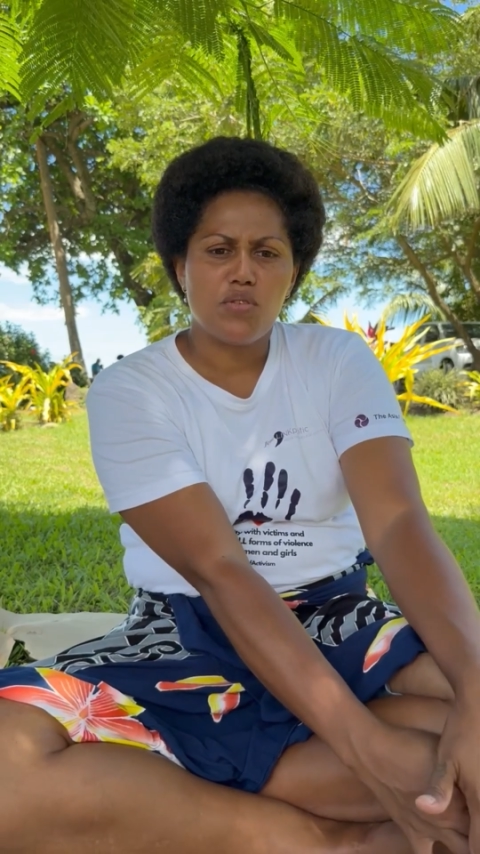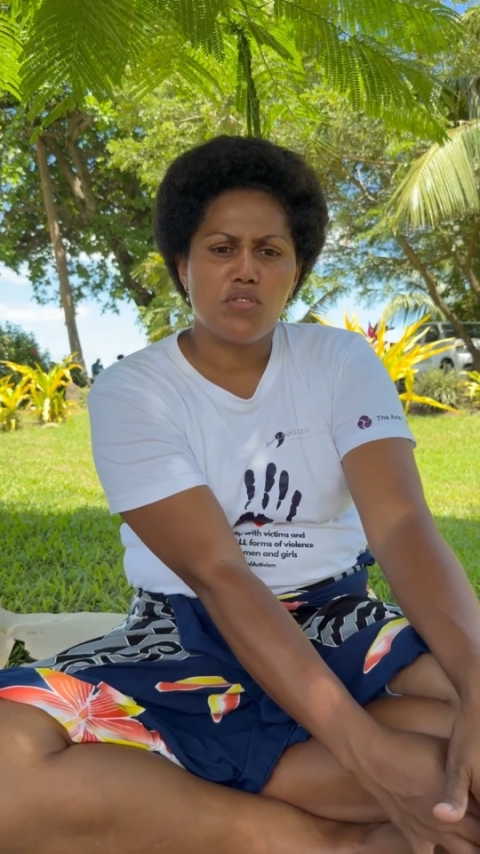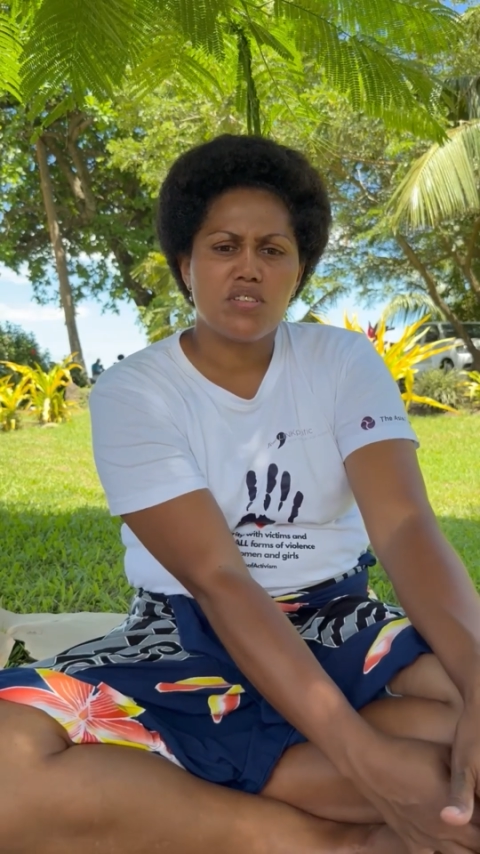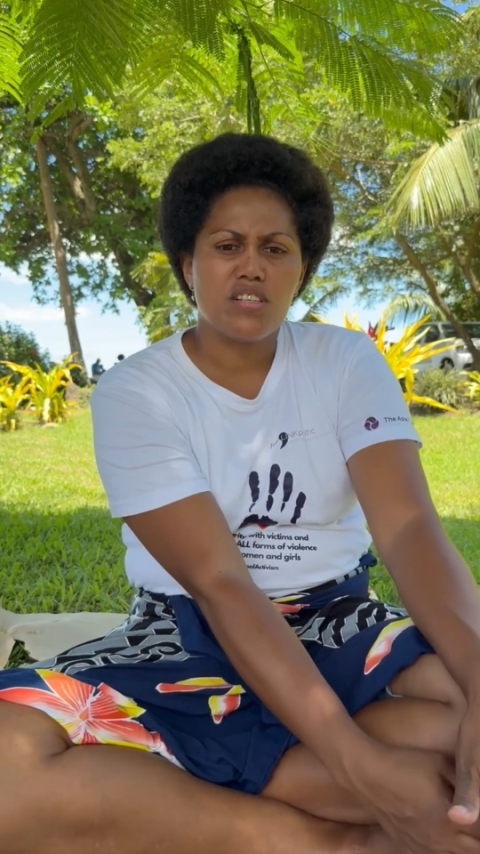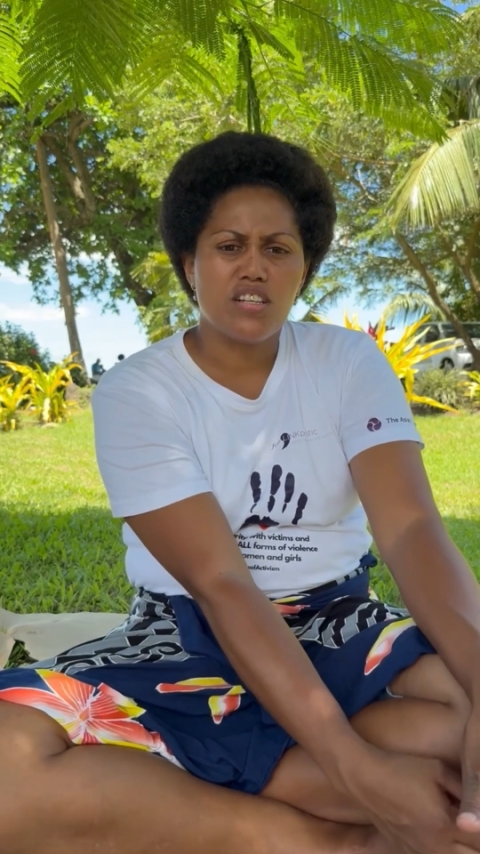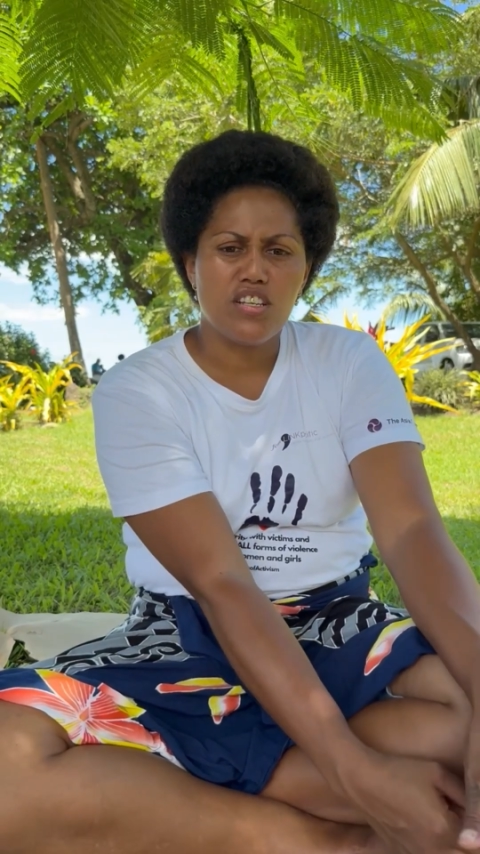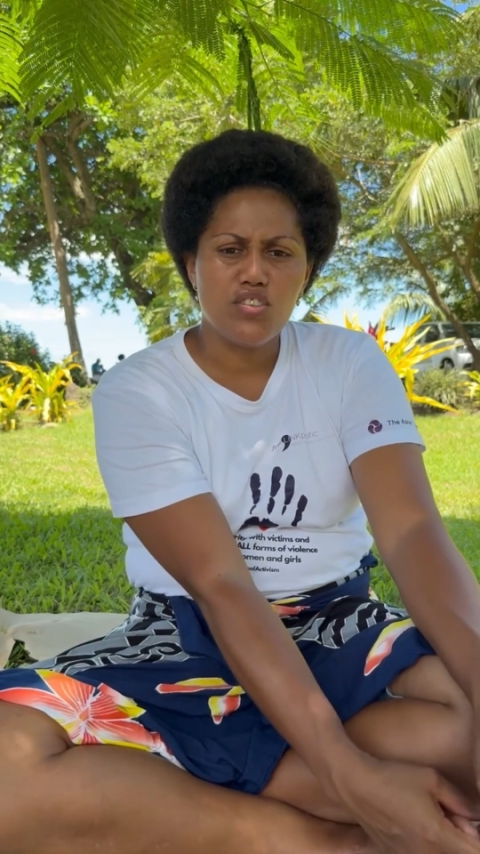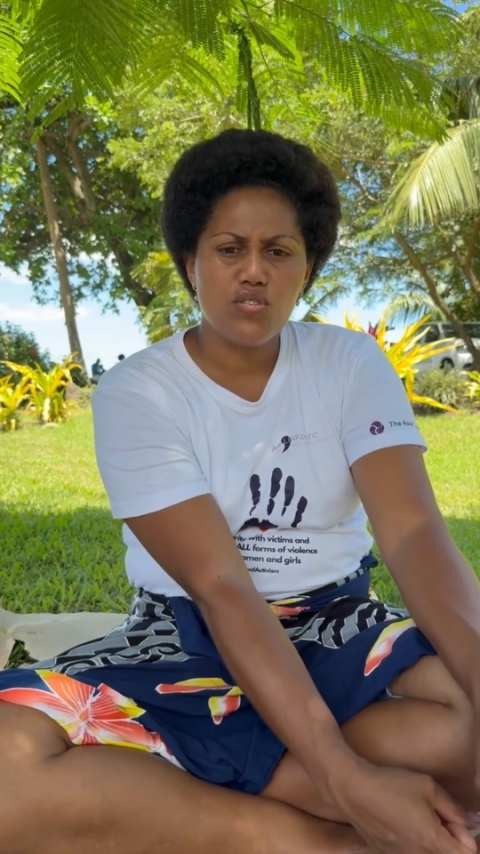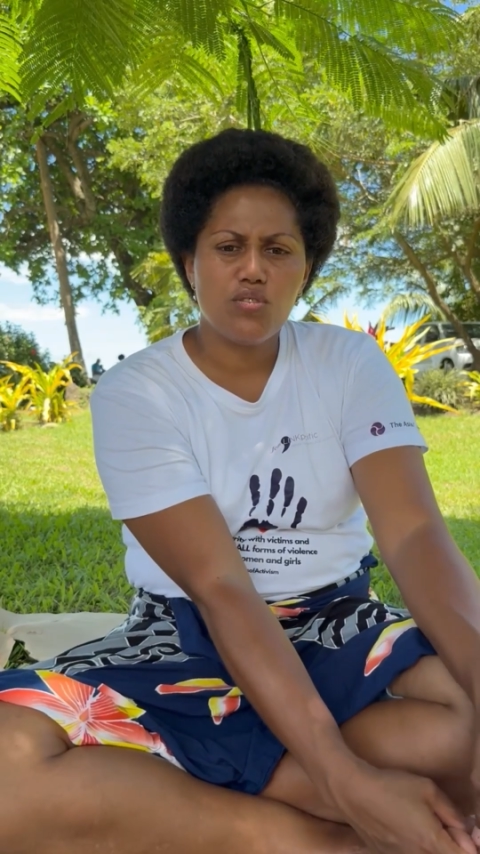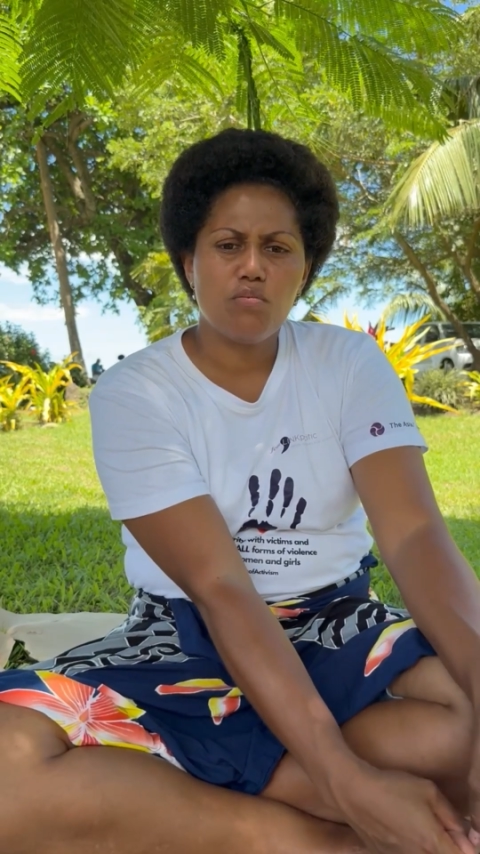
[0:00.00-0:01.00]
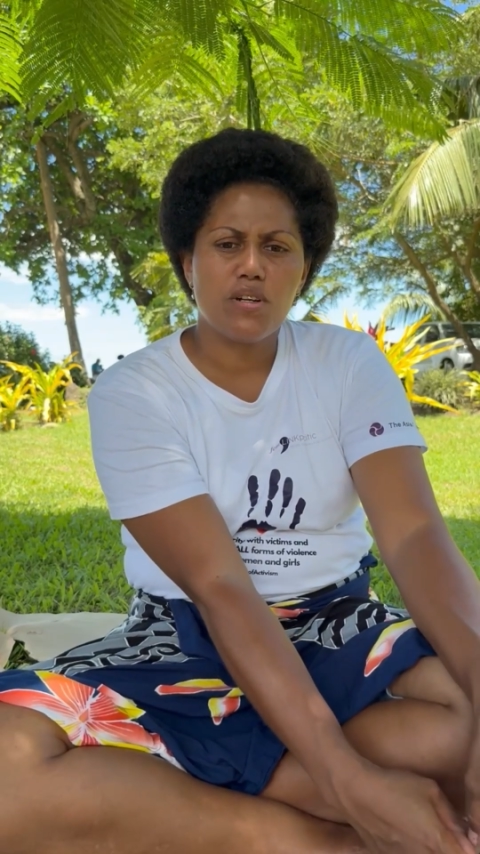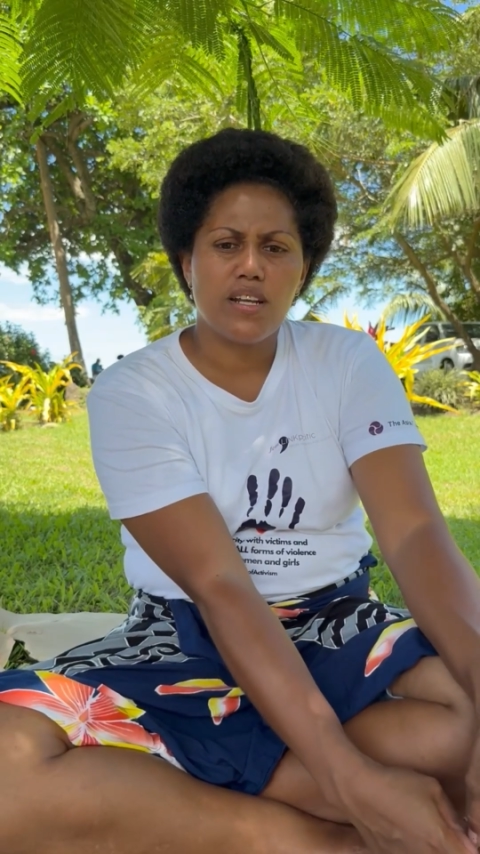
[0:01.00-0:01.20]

across an issue,